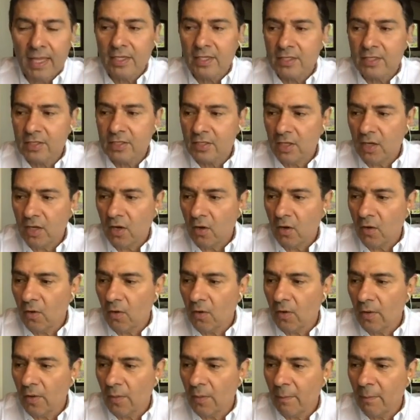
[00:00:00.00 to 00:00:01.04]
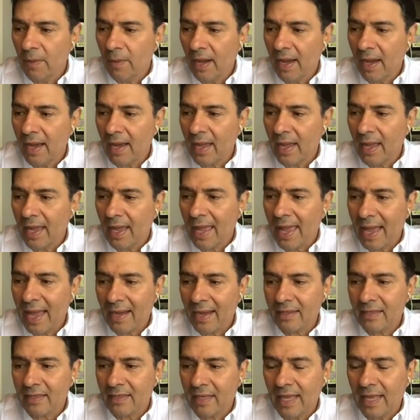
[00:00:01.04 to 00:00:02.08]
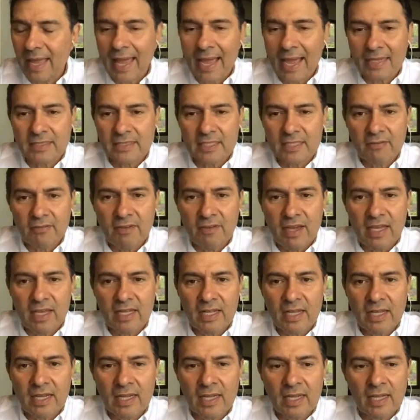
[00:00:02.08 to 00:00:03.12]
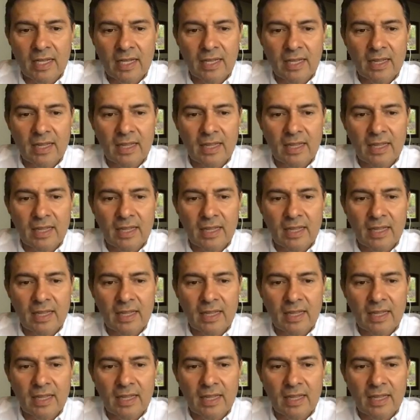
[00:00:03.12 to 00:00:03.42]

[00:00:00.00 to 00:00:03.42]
So by activating